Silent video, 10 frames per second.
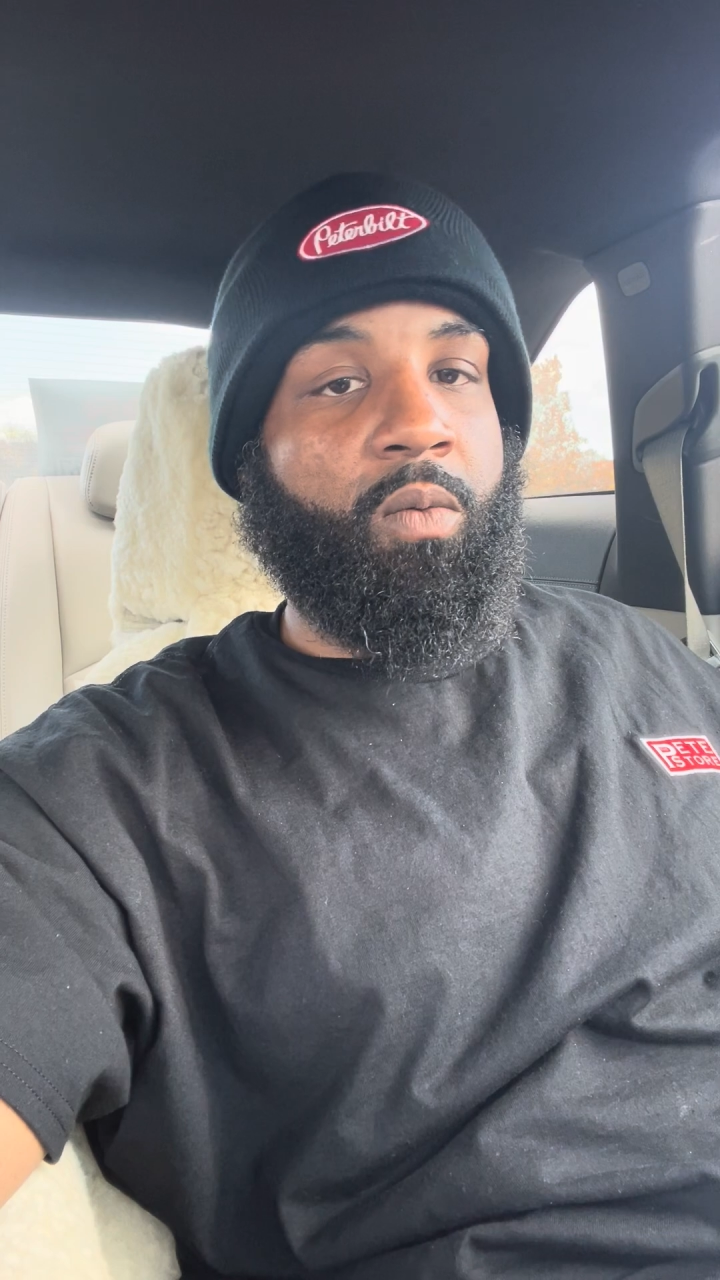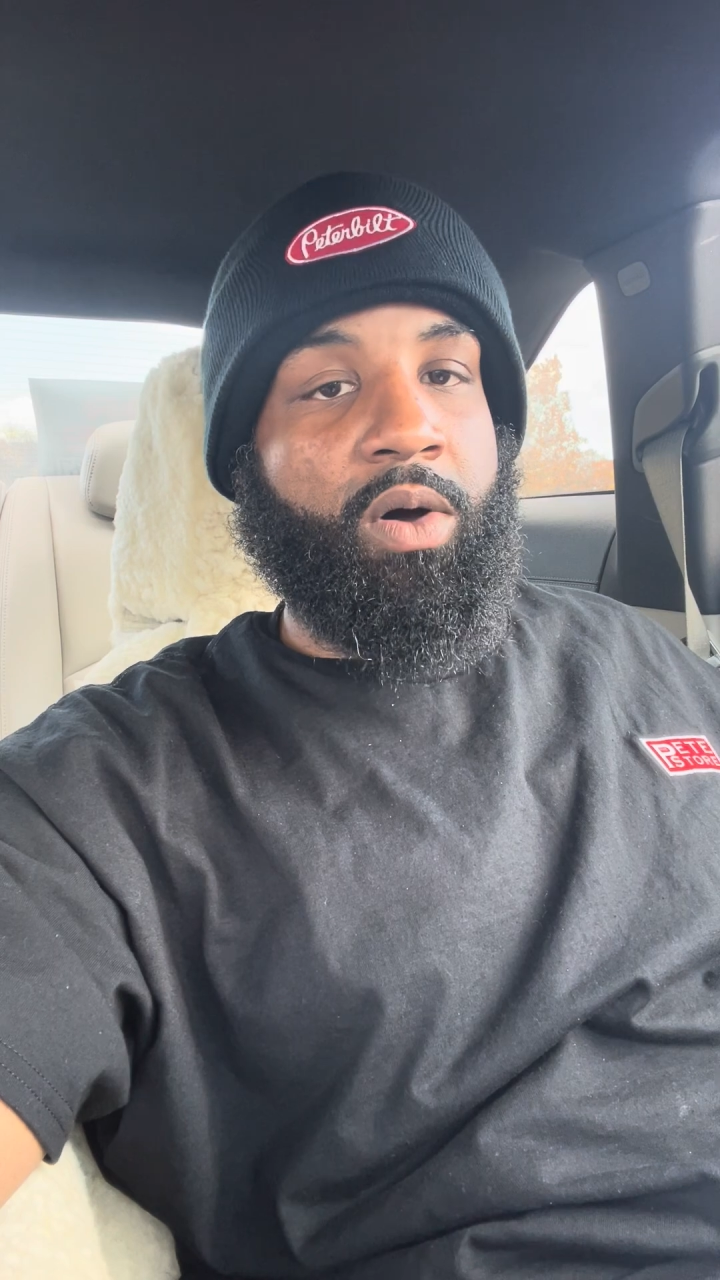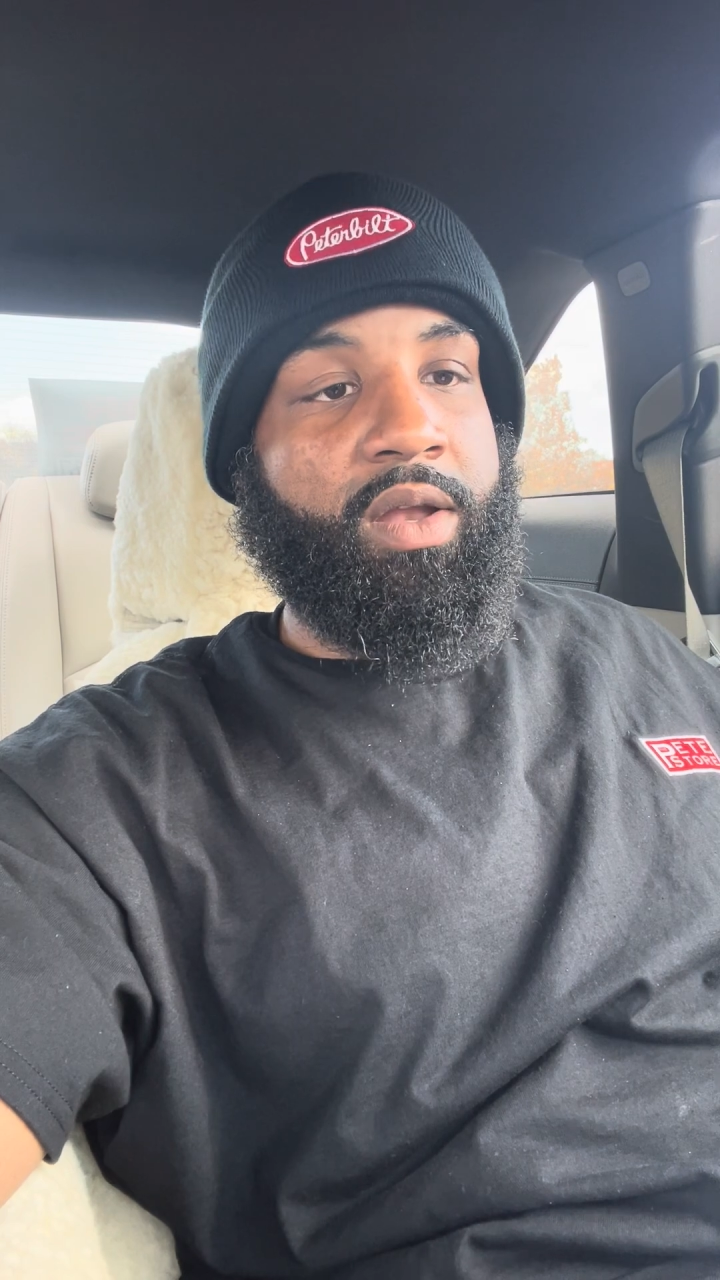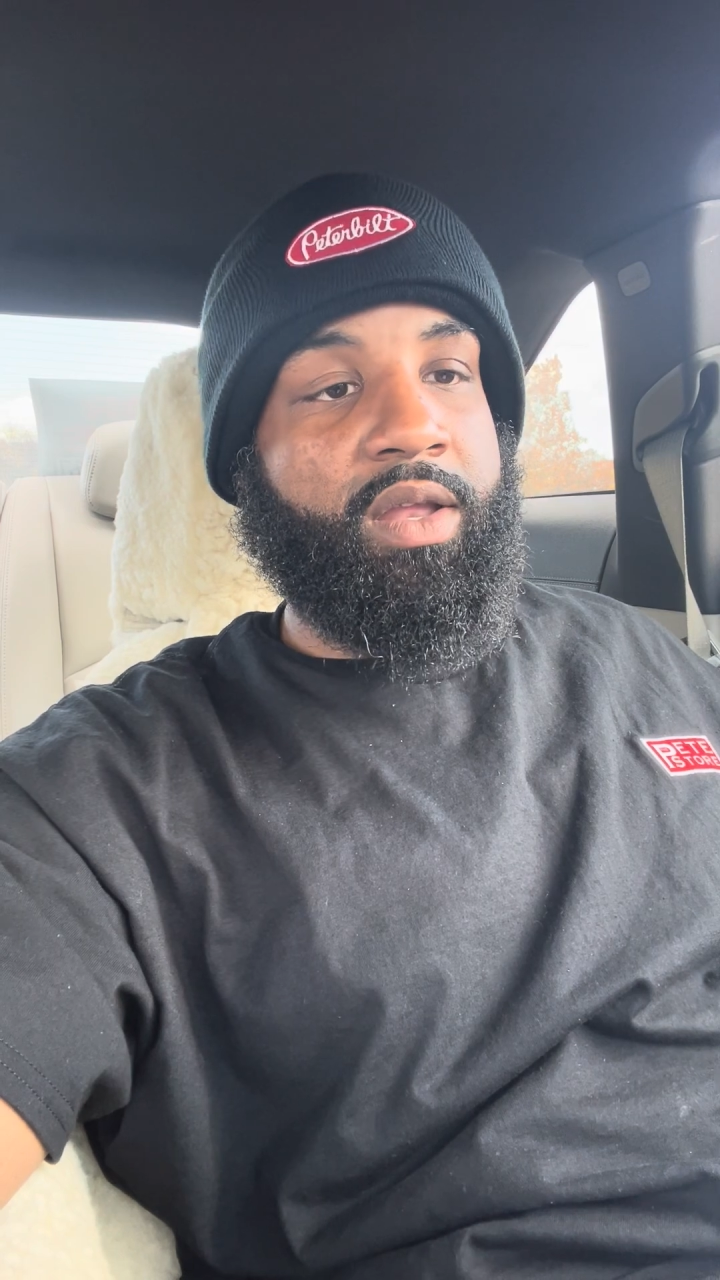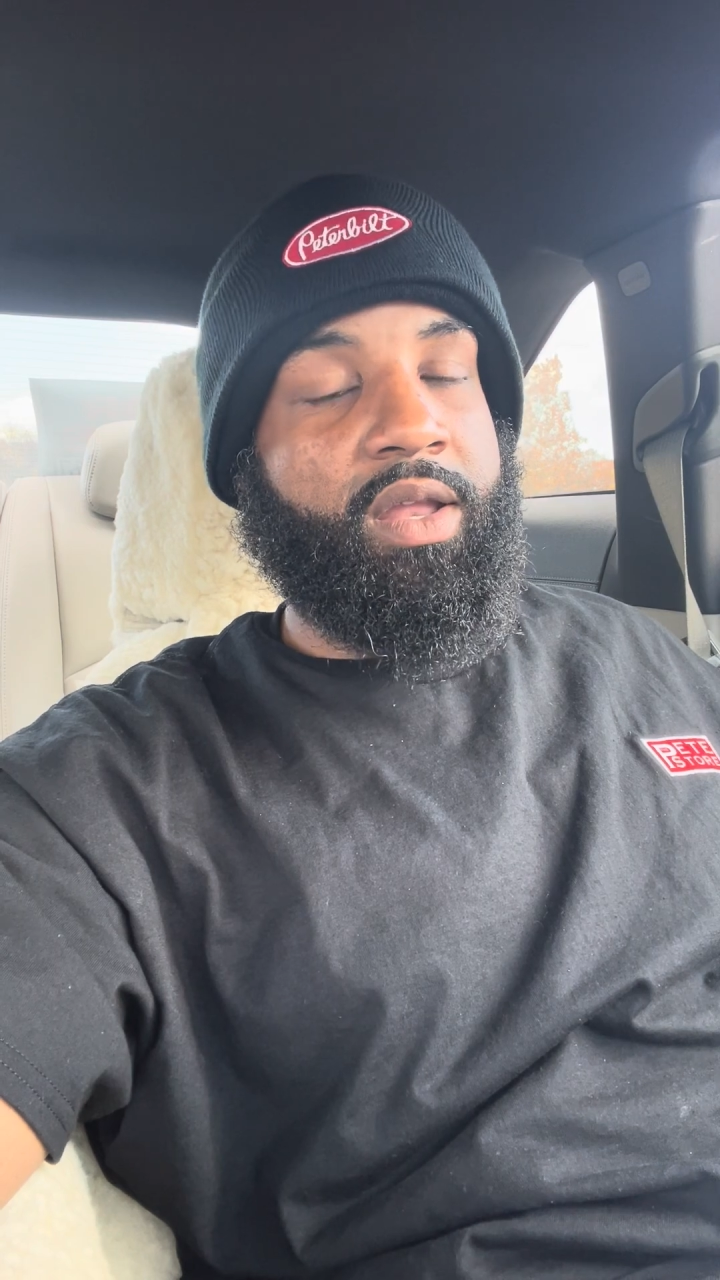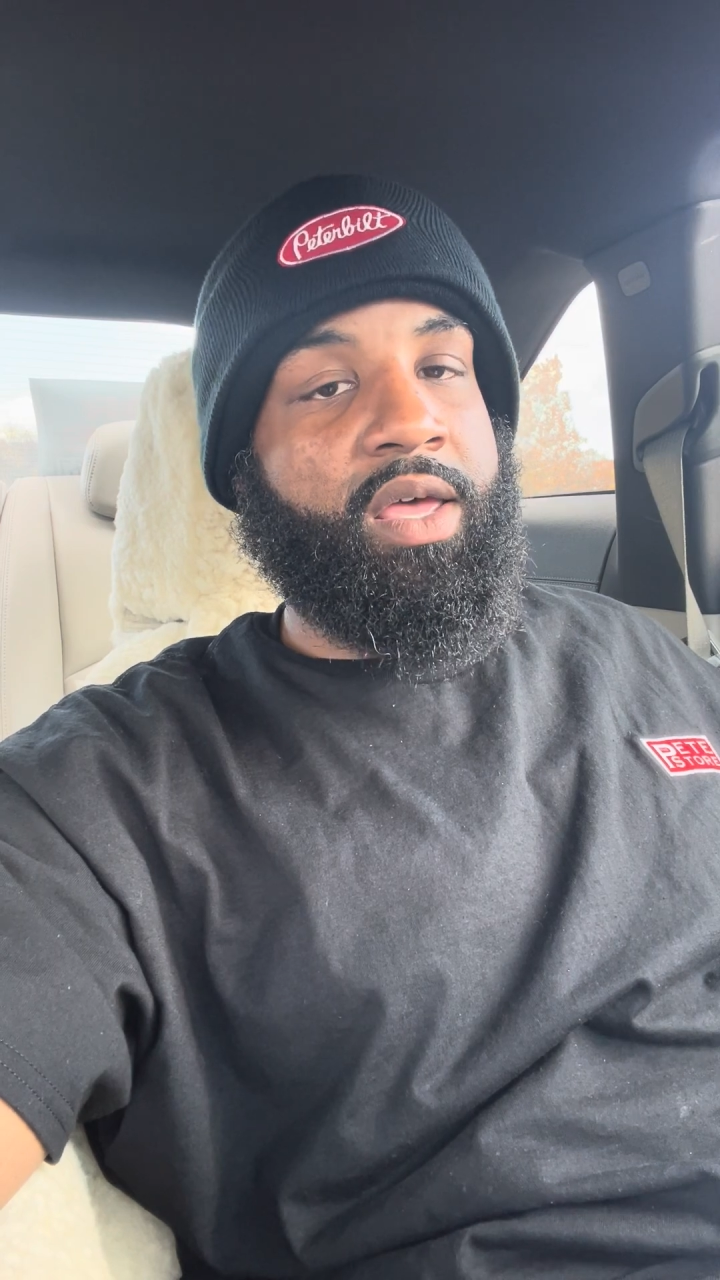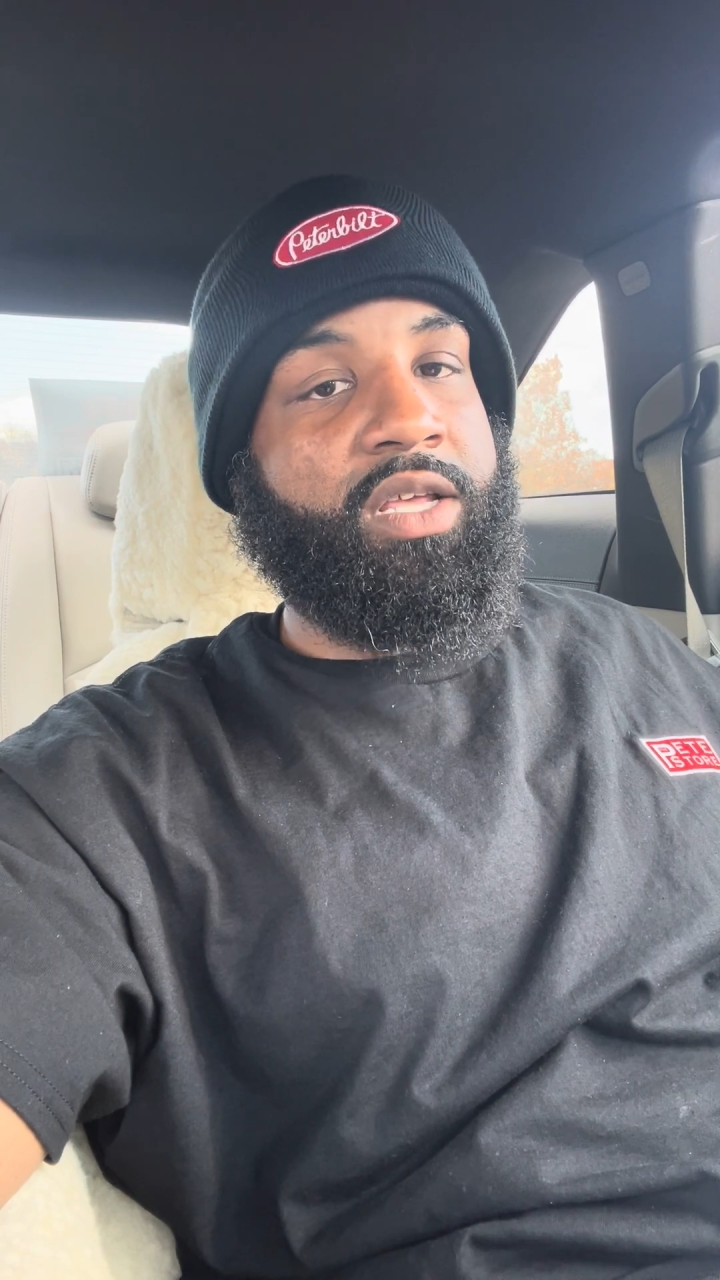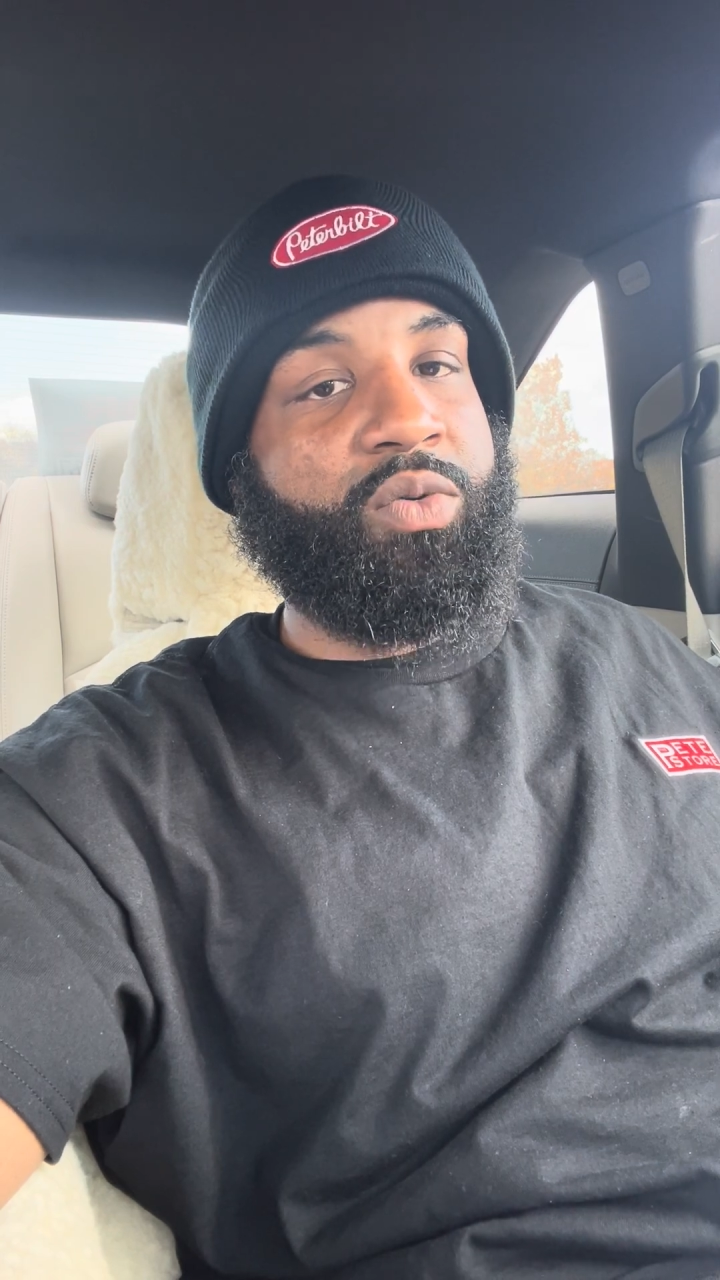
one in there,